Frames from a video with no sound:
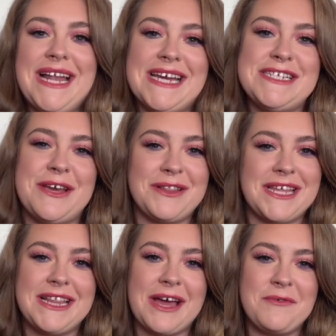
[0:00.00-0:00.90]
I don't
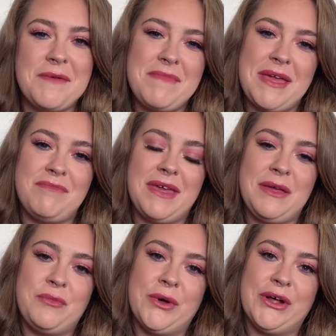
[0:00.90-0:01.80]
think that we're mean
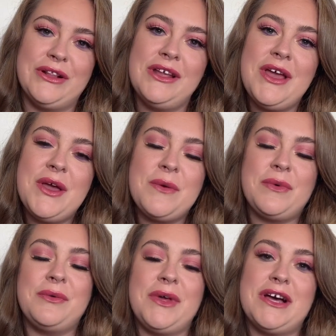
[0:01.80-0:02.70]
people,
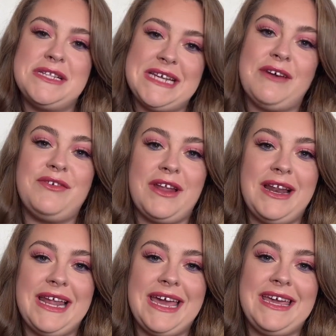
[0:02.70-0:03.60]
but we are
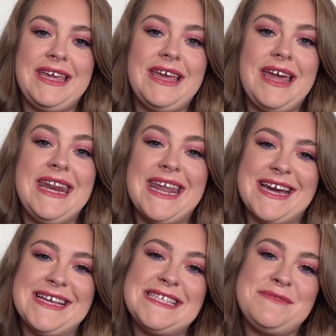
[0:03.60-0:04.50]
definitely
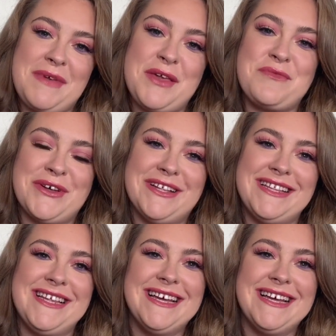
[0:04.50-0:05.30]
nice people.